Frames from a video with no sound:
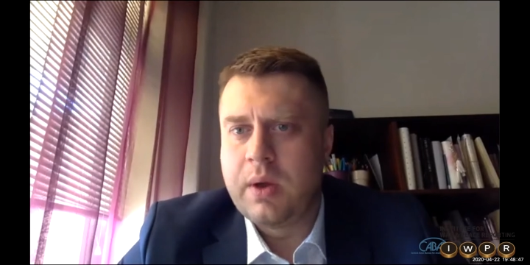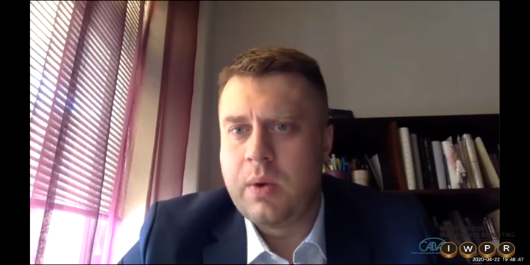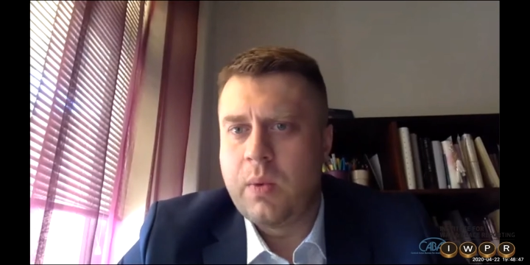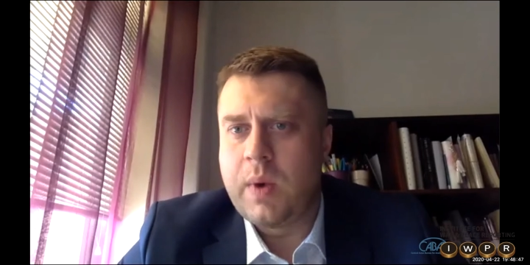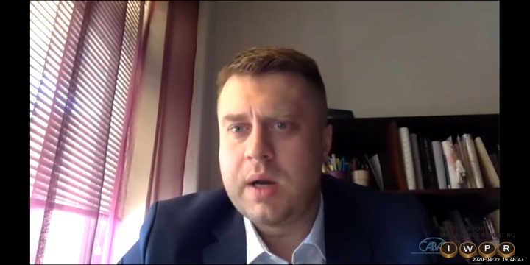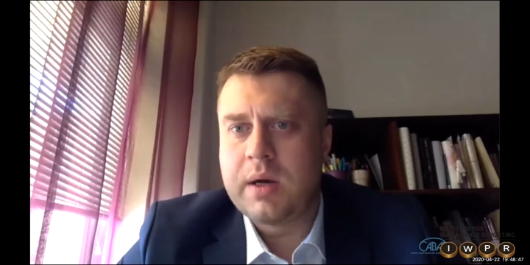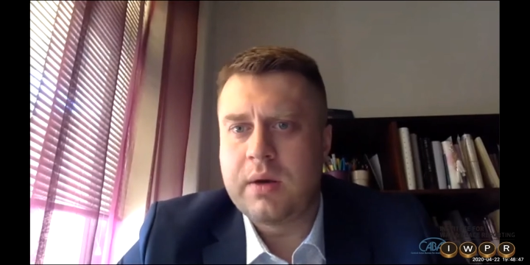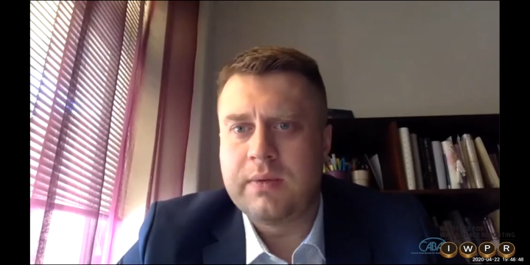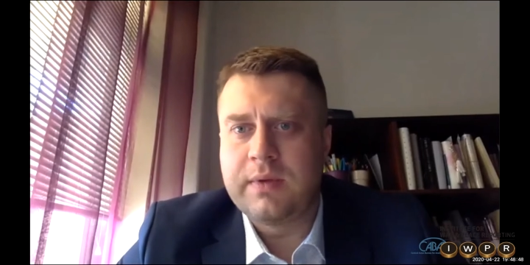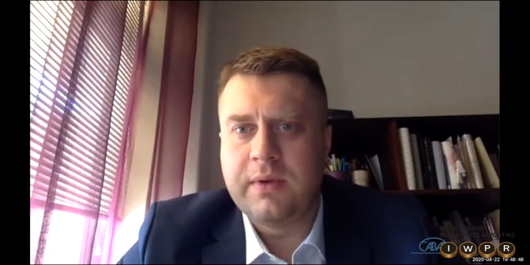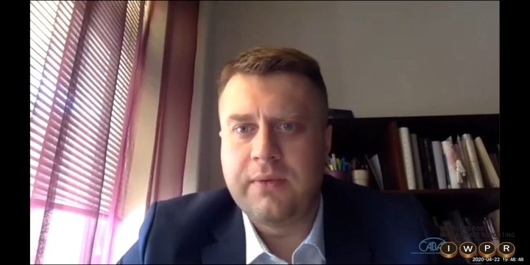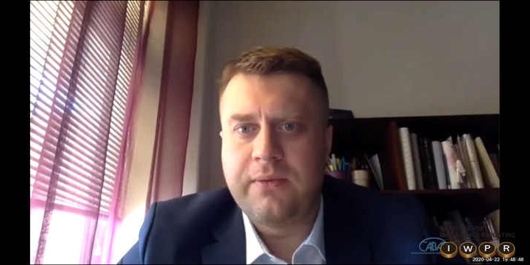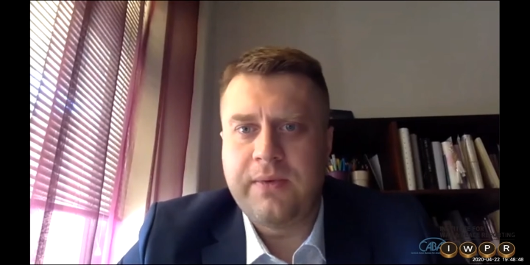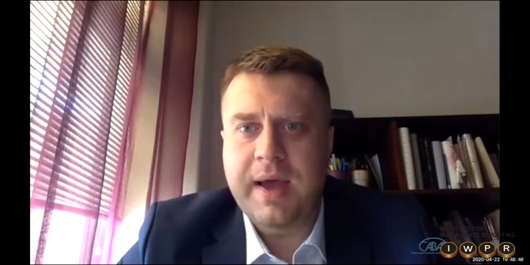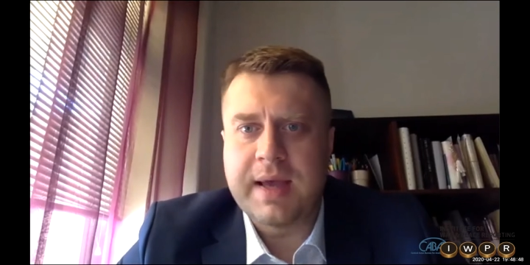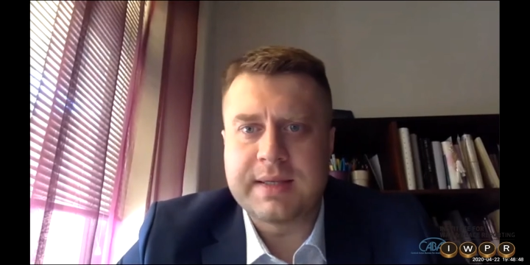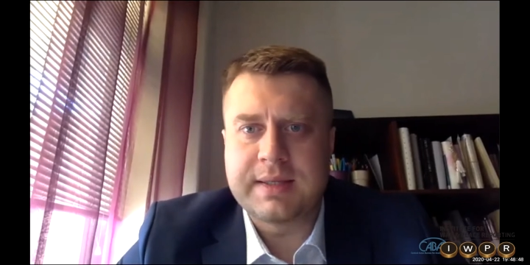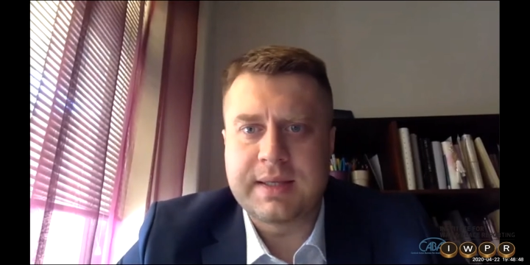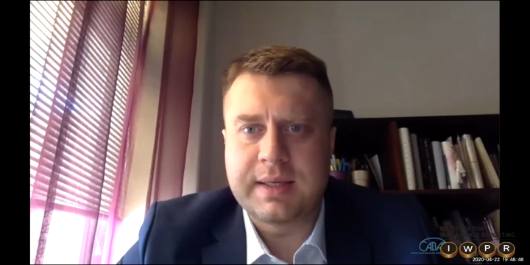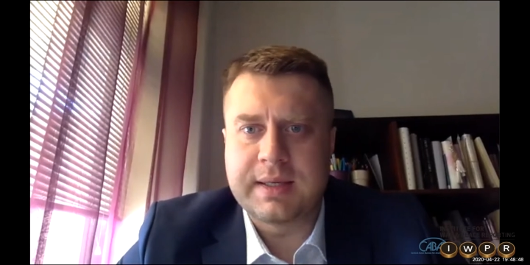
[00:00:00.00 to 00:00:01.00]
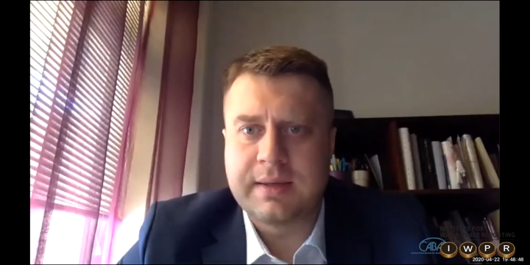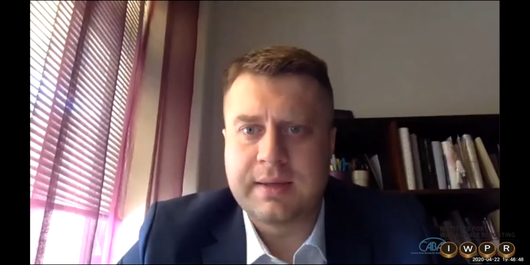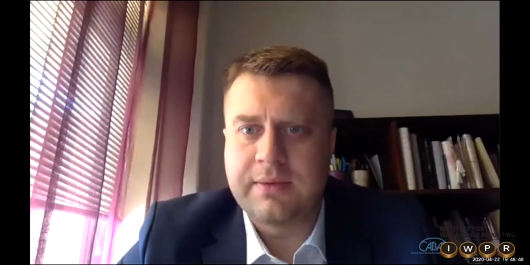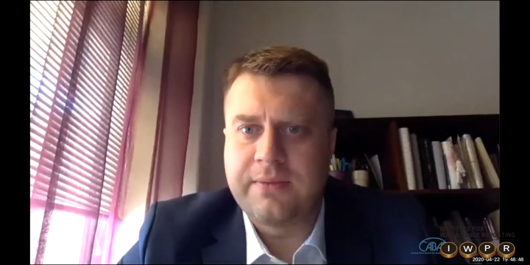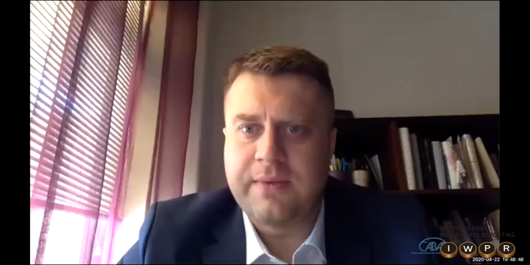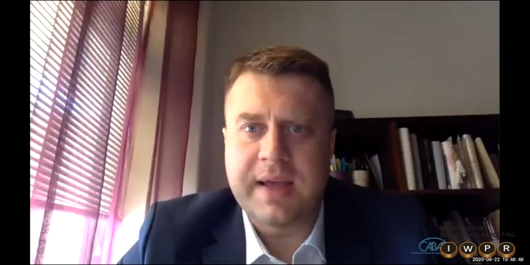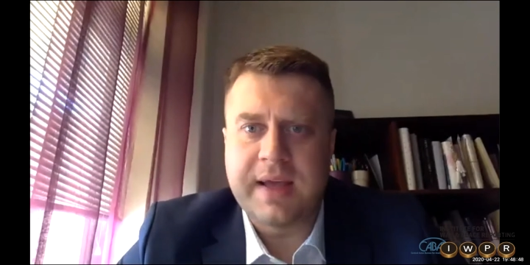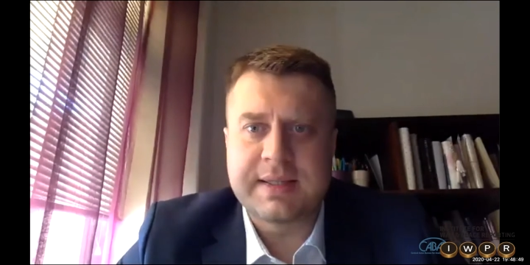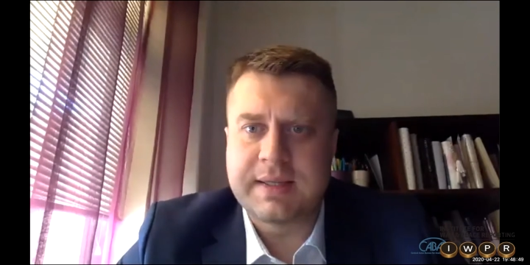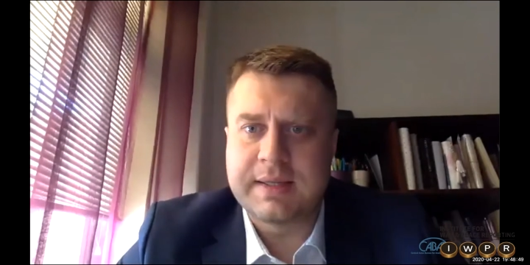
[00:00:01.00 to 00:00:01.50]
one of the
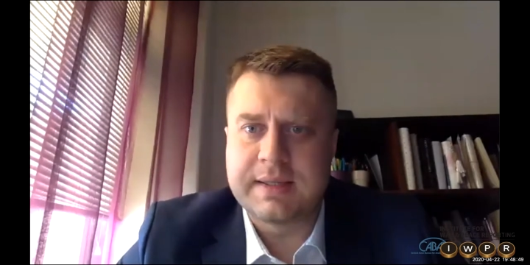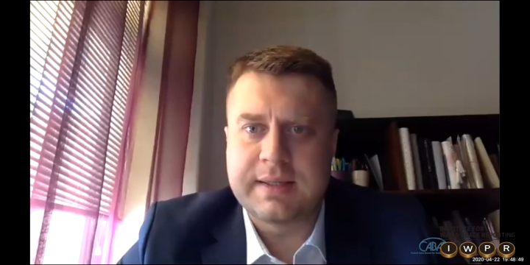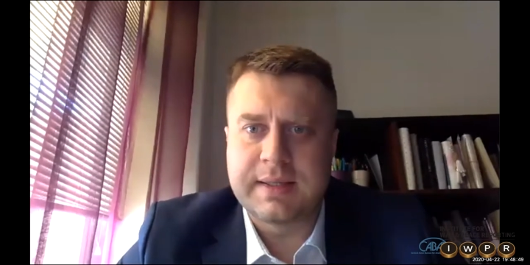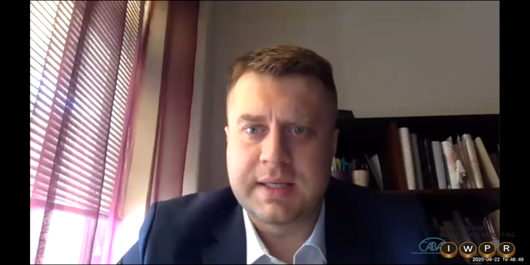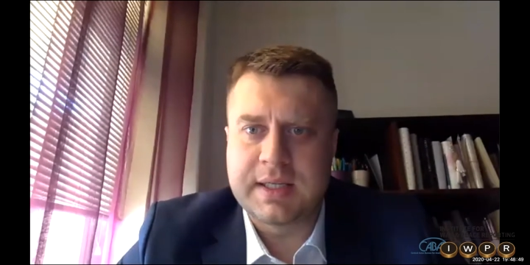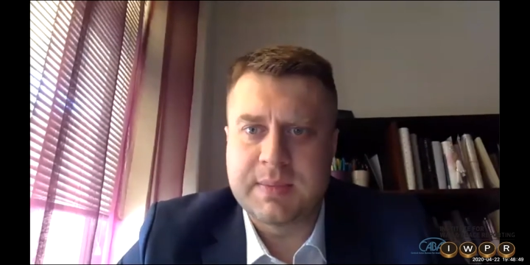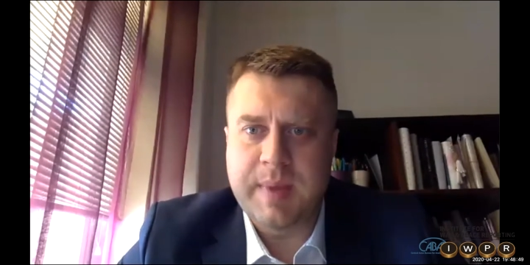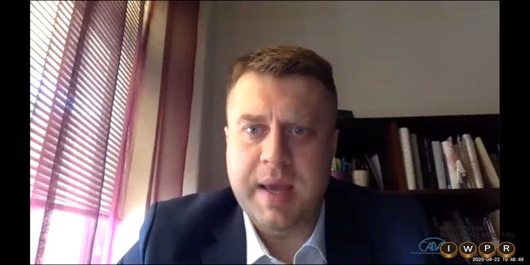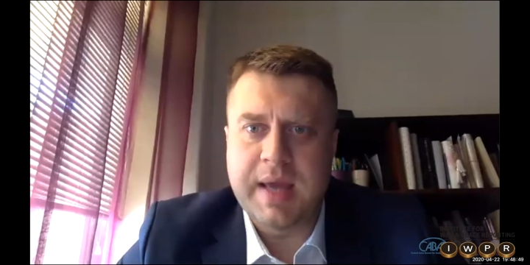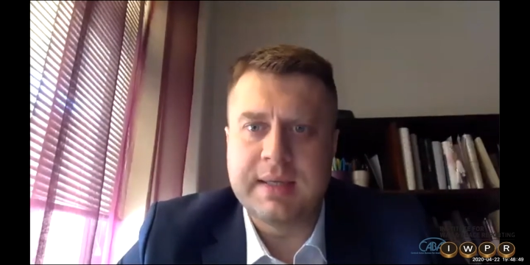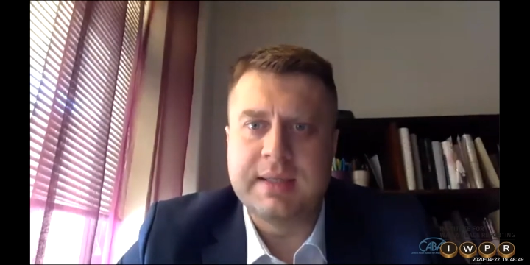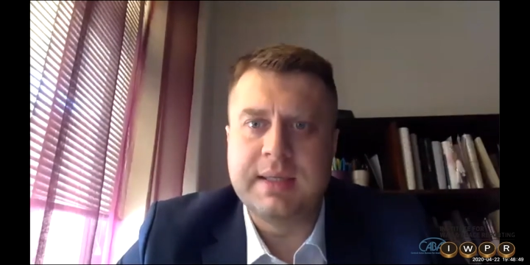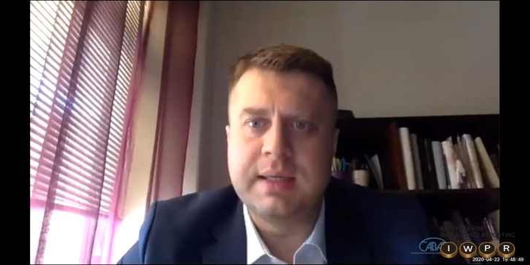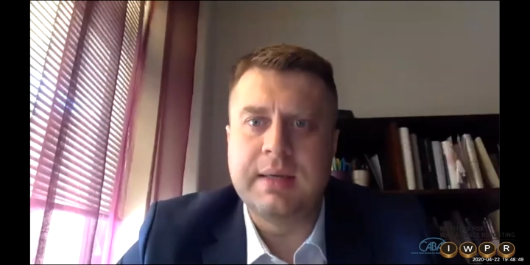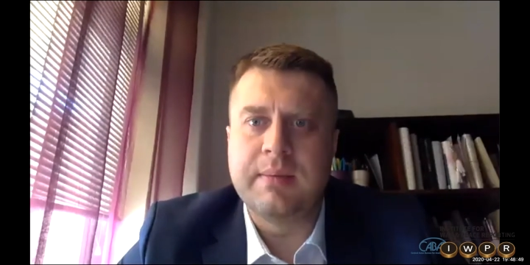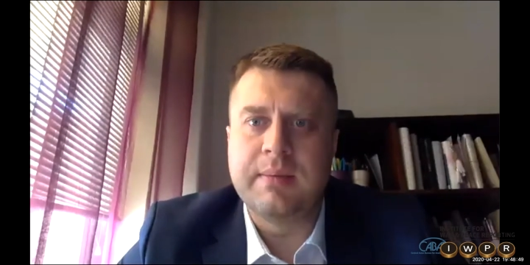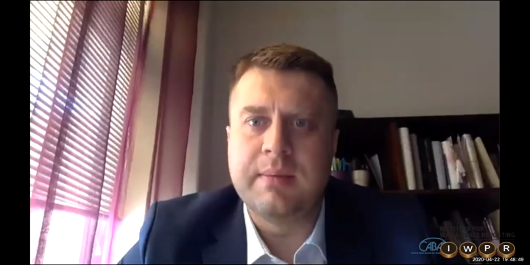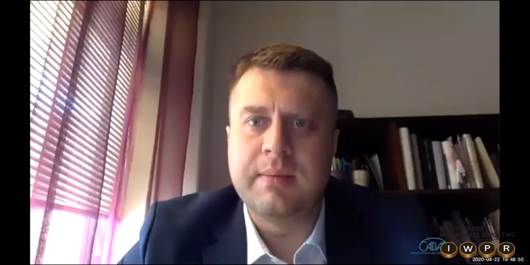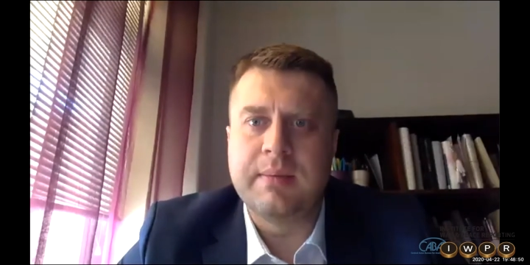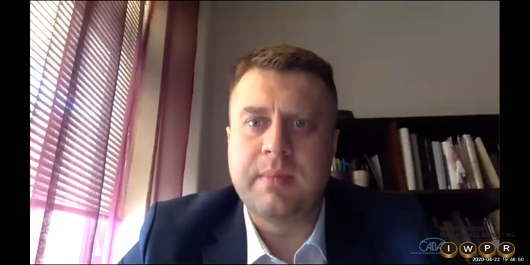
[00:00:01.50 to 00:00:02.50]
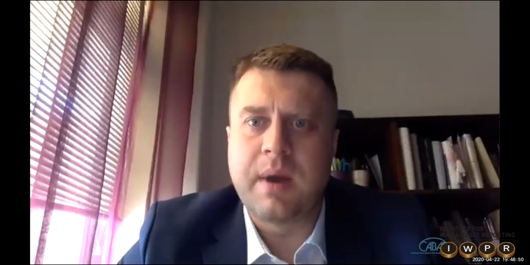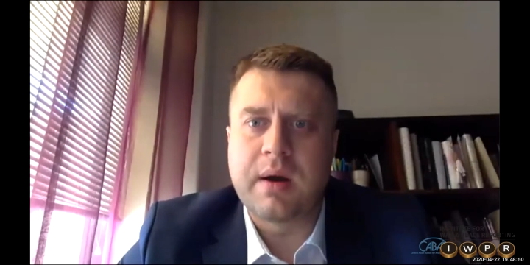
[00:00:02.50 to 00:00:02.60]
fastest expanding